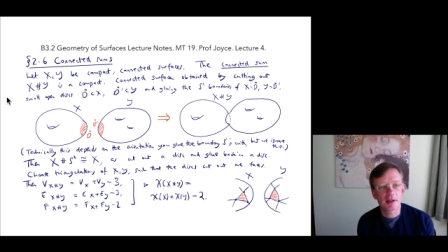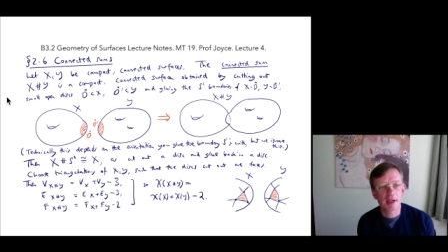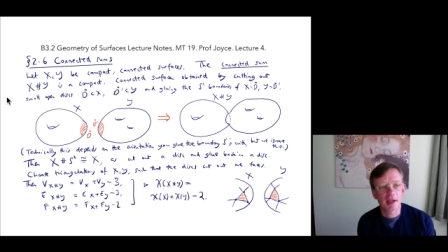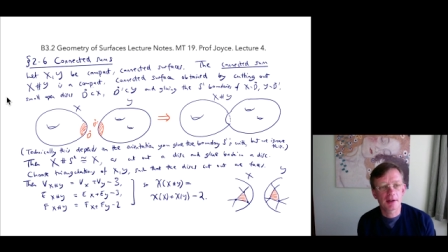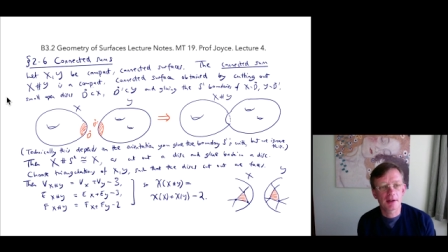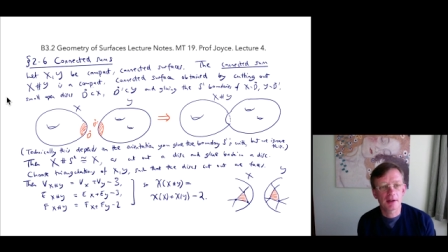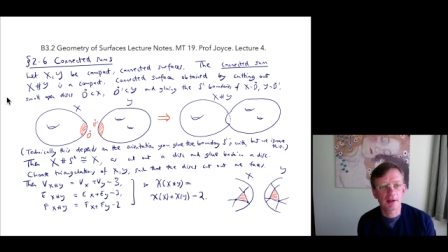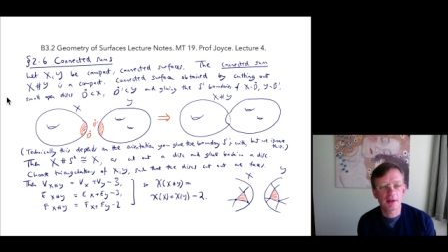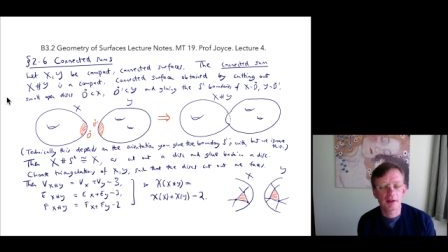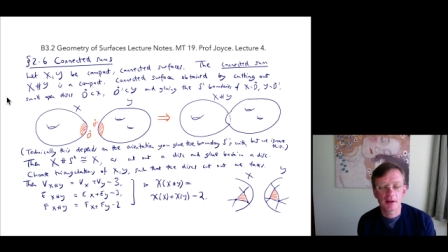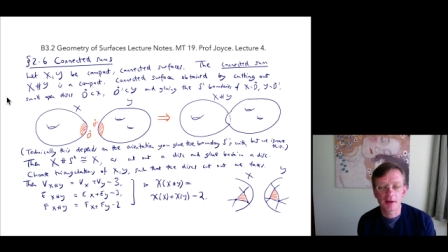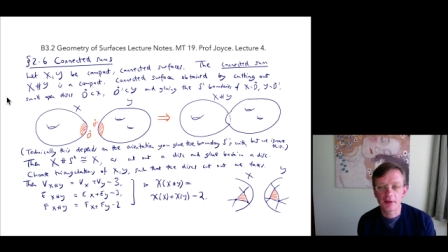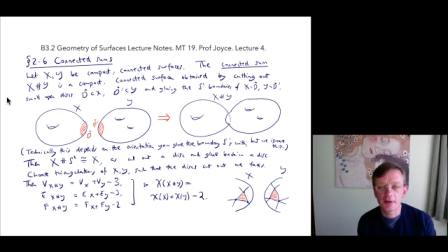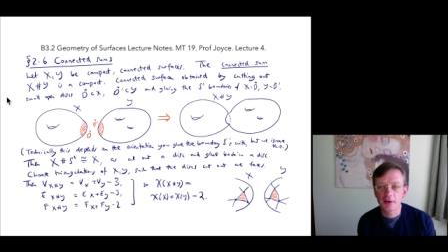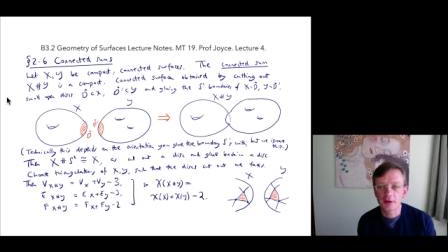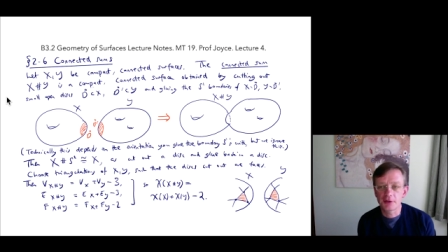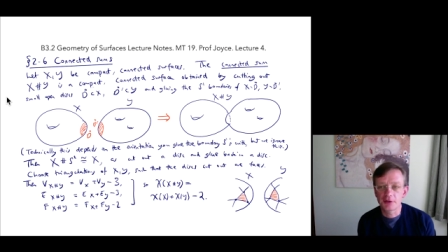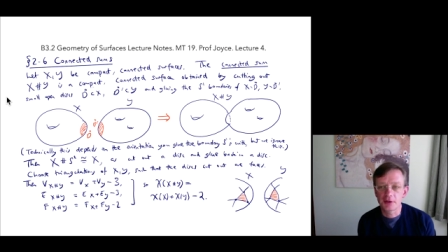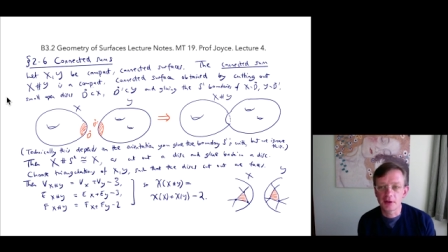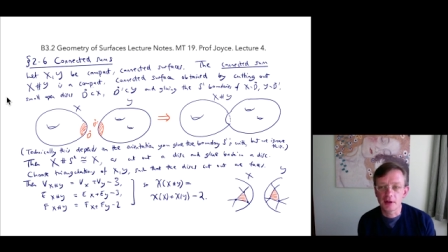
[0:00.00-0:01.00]
to get a, a
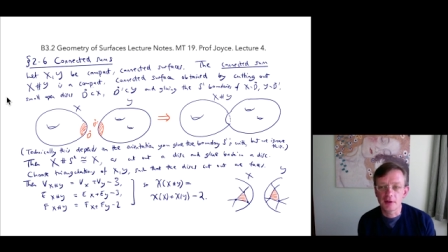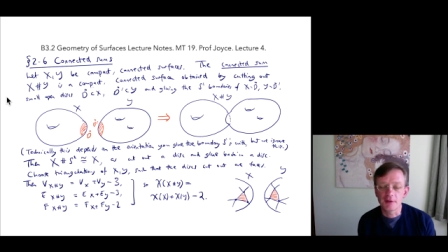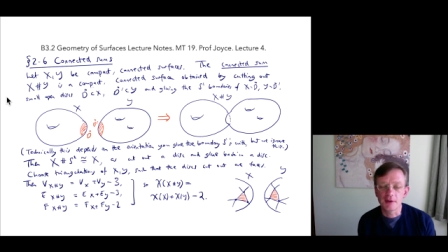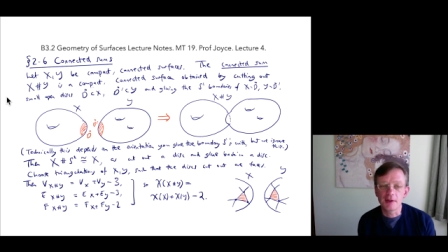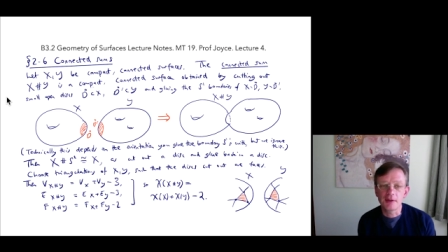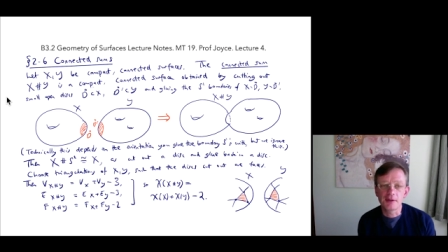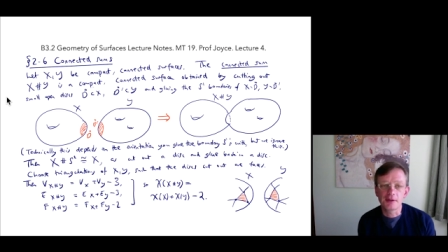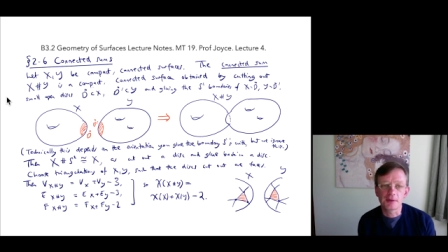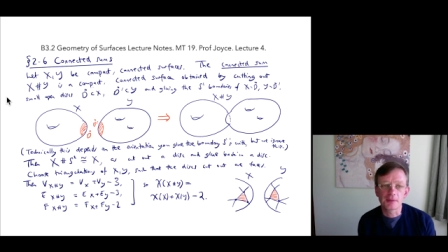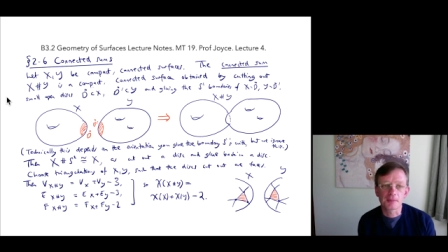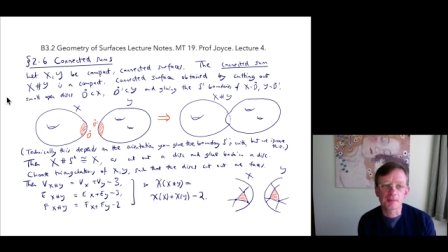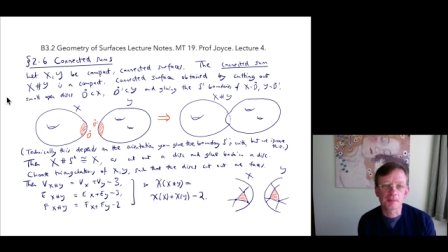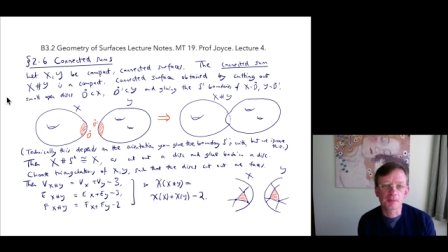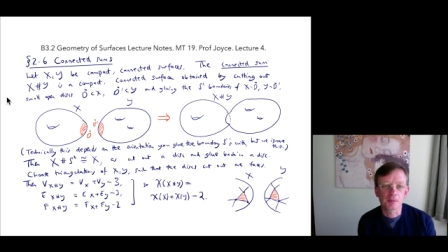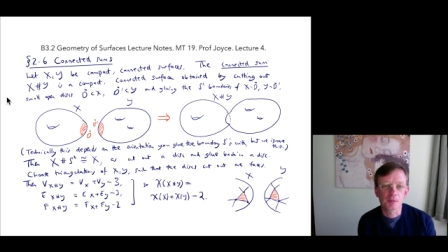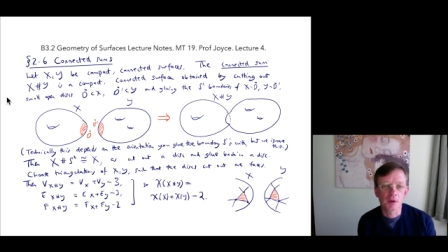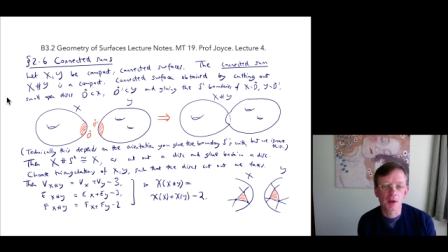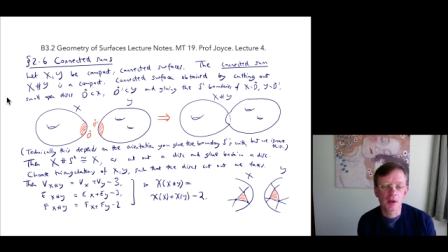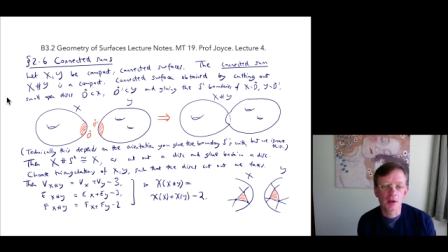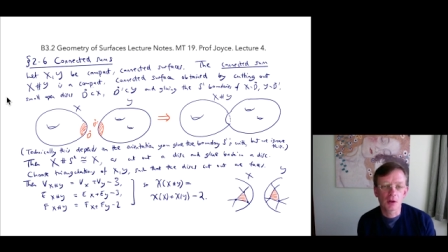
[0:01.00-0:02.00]
third surface
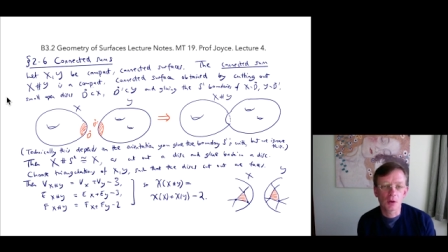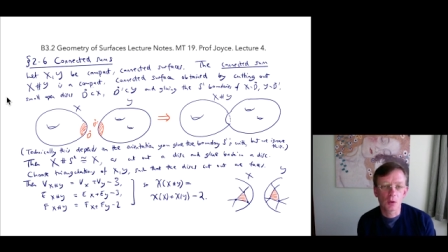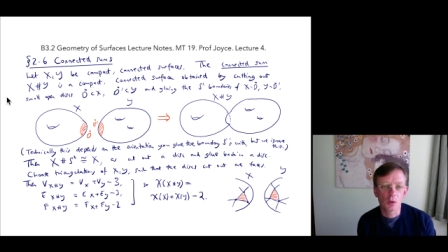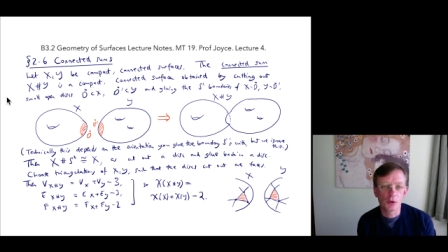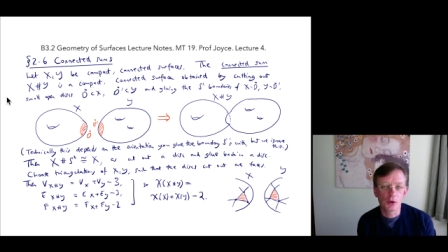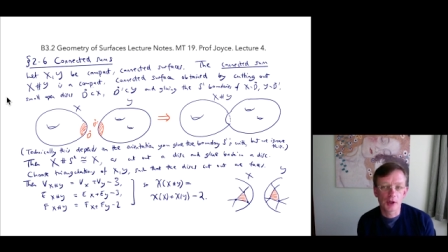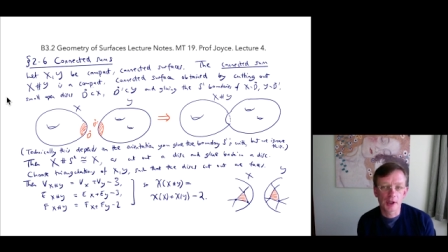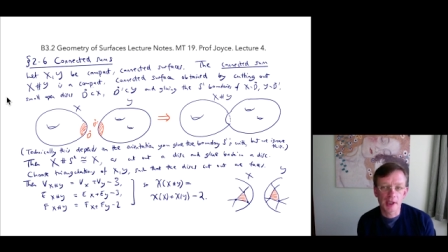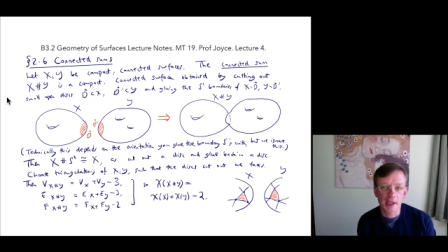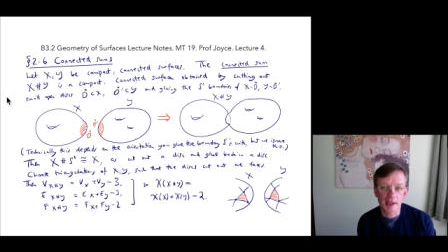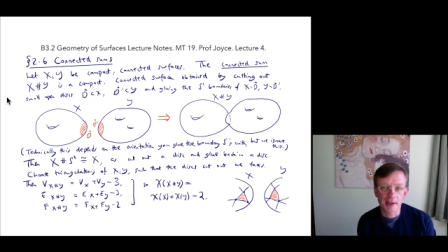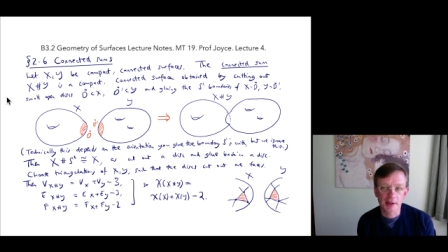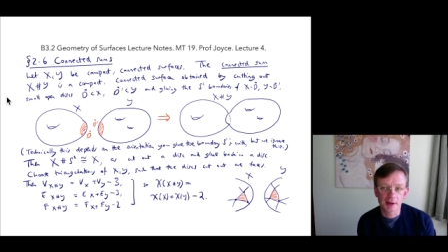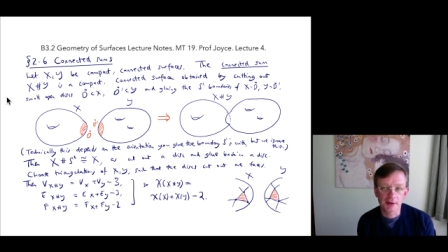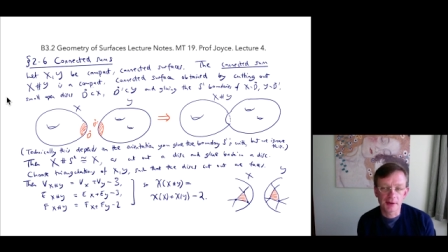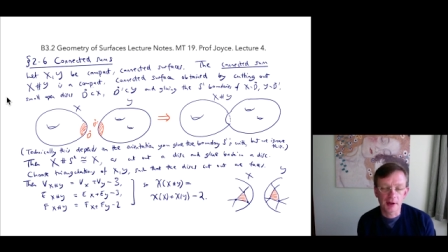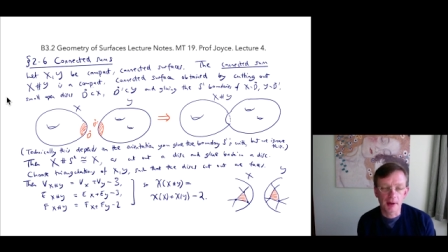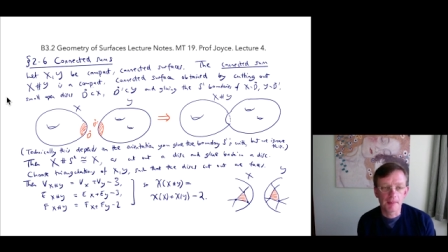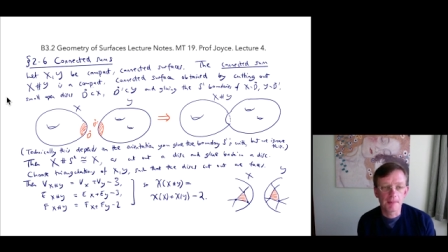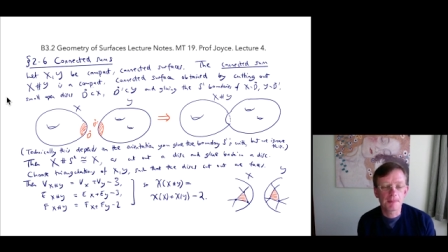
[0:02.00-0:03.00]
called the
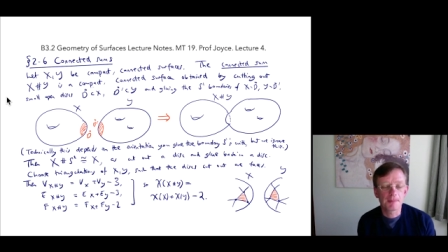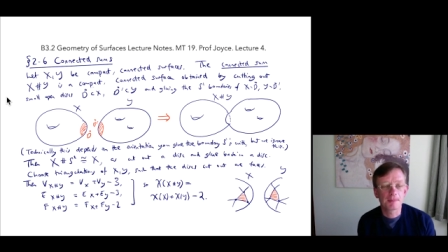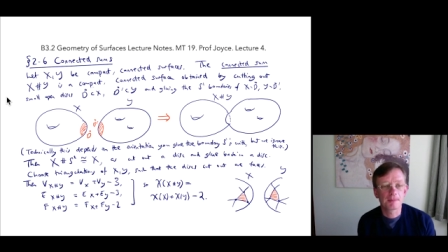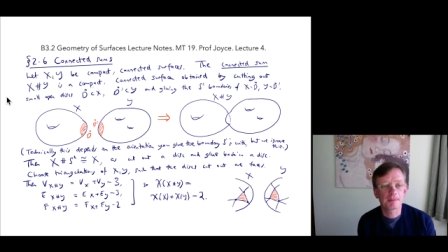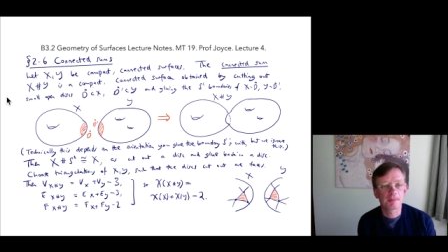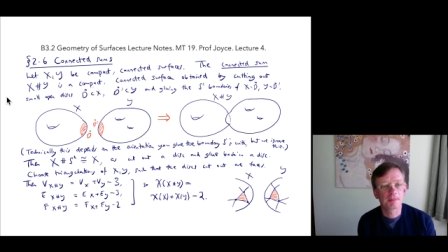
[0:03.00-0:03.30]
connected sum.